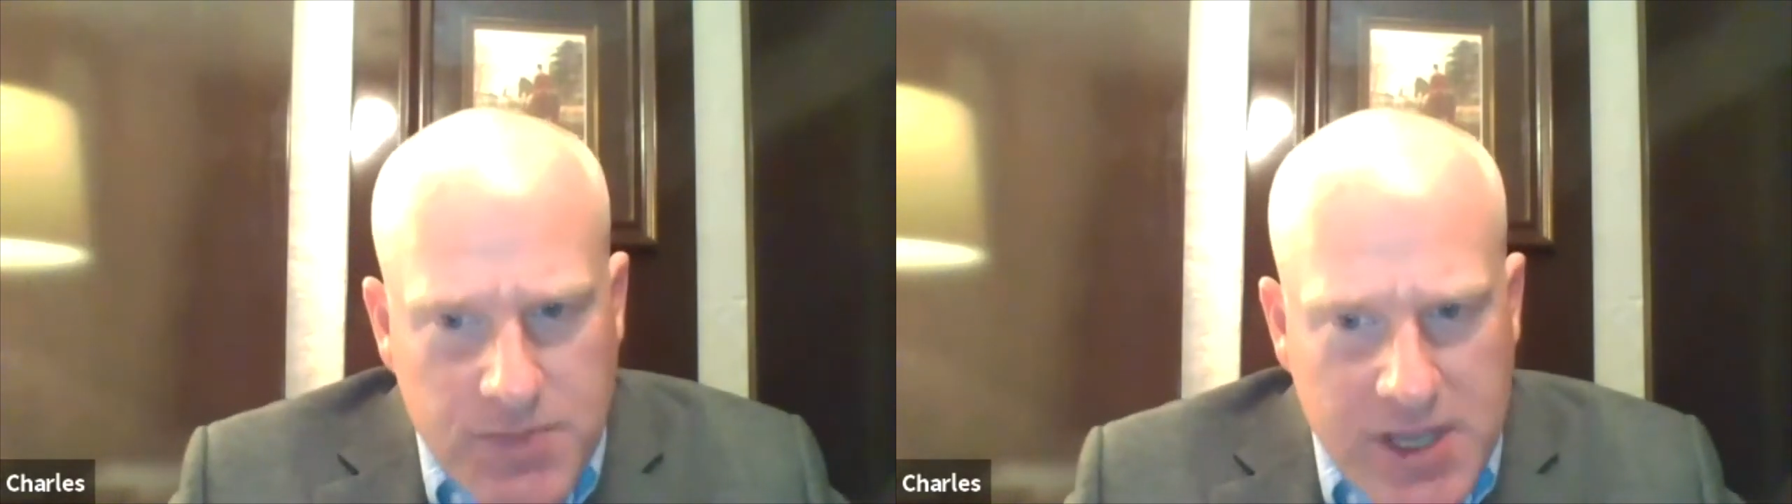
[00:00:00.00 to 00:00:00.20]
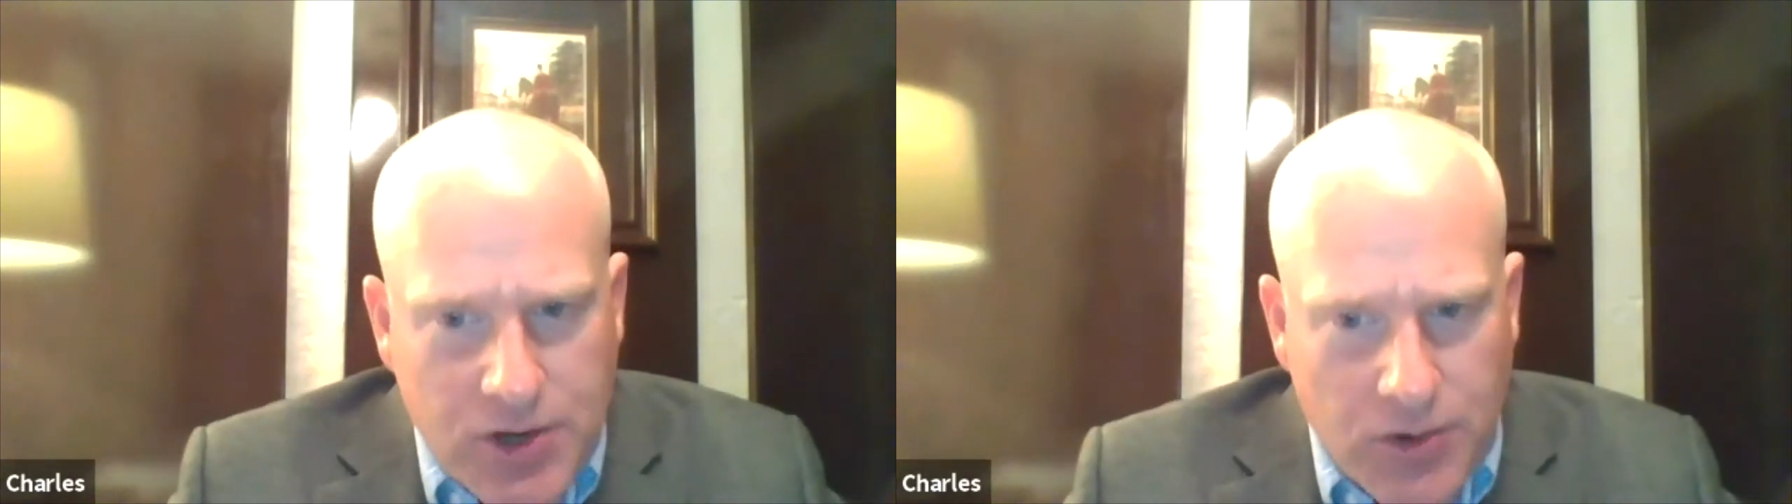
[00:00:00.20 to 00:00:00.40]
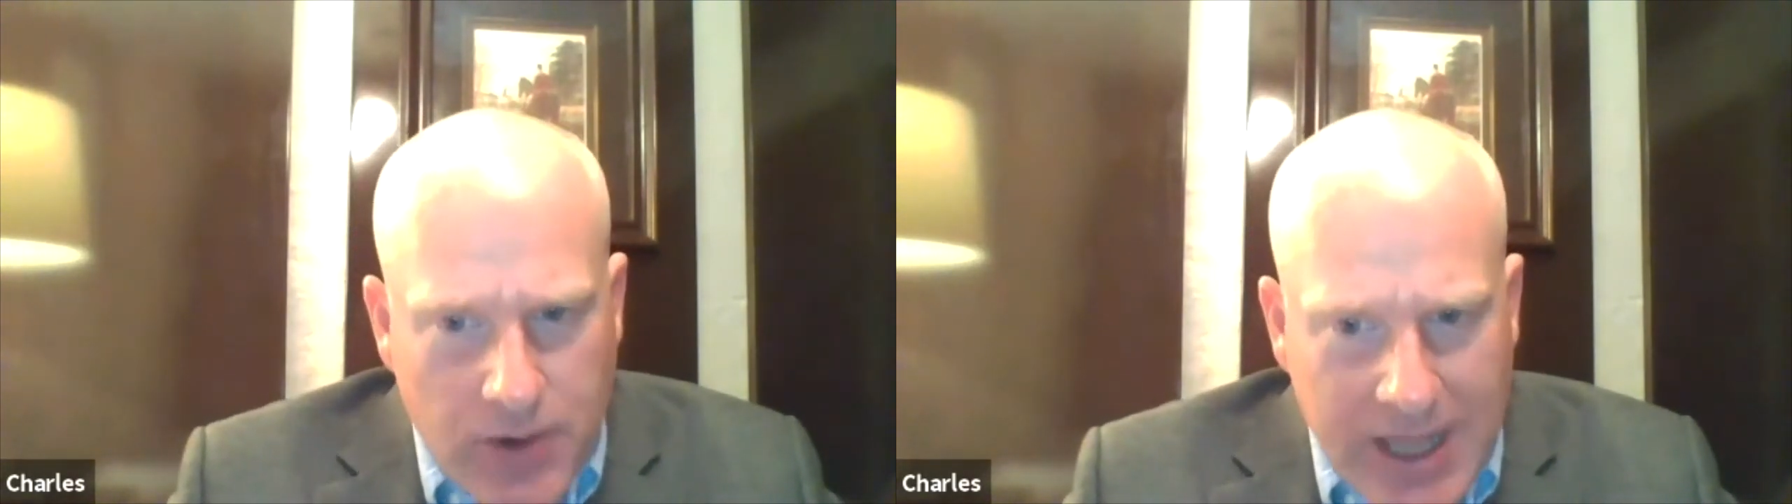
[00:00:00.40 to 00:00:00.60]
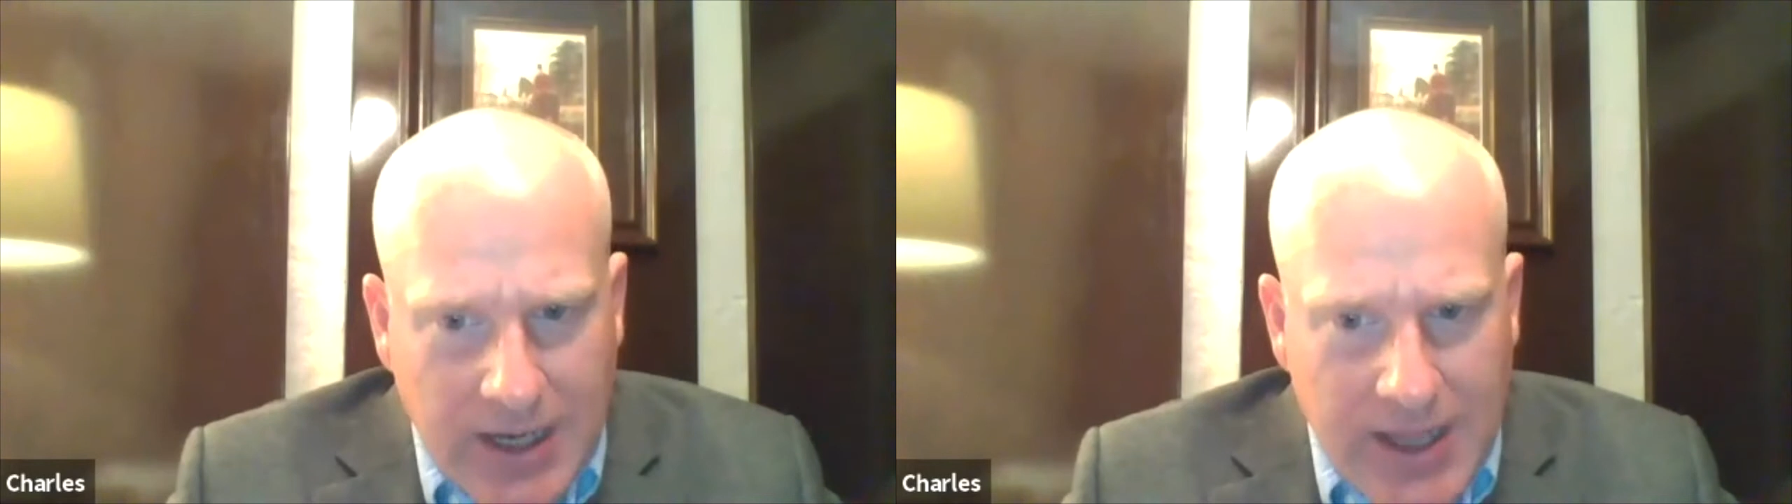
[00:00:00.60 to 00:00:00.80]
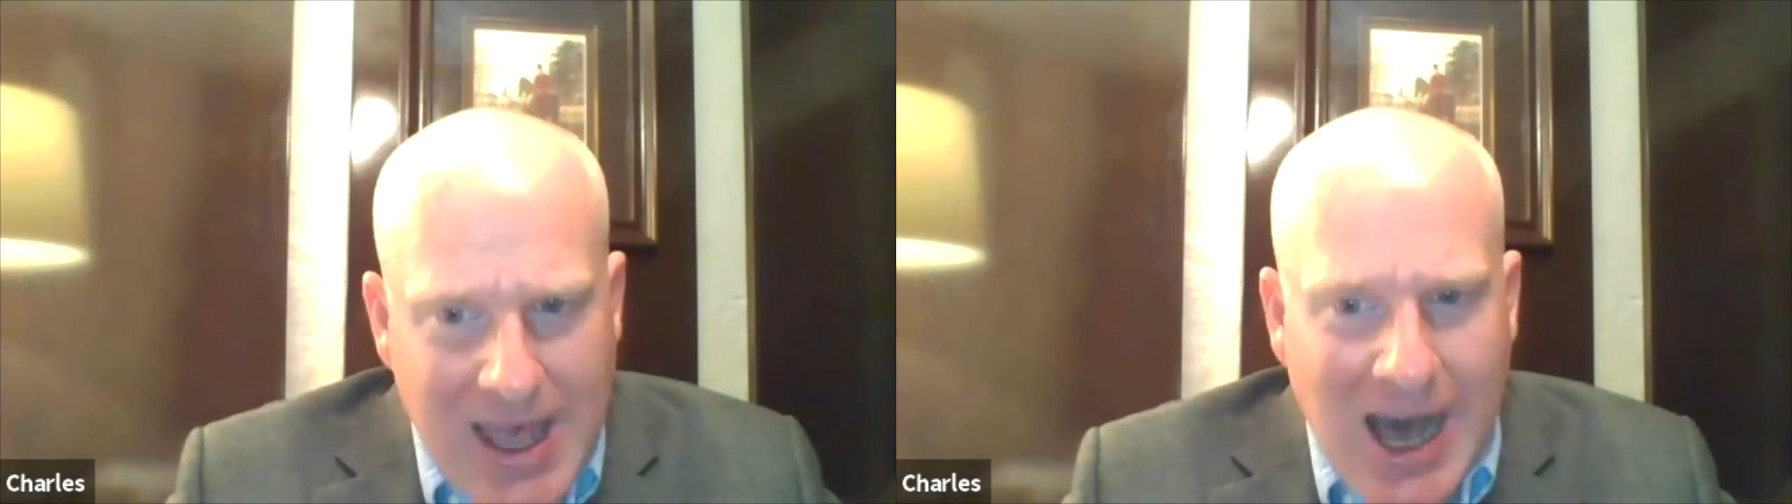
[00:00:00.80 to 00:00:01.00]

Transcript: me correctly,